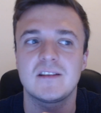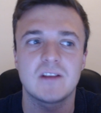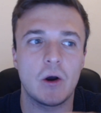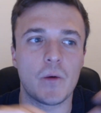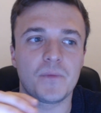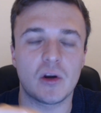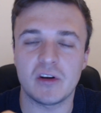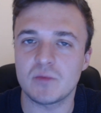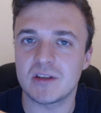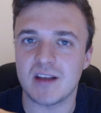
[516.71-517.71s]
So
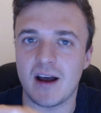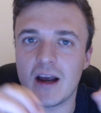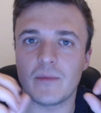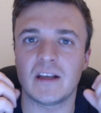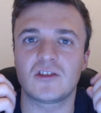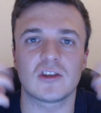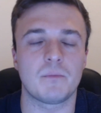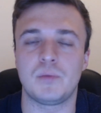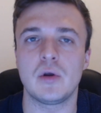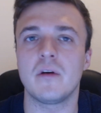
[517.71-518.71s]
Christmas time is
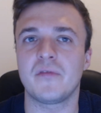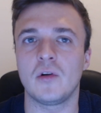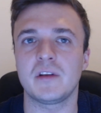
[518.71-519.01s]
just beautiful.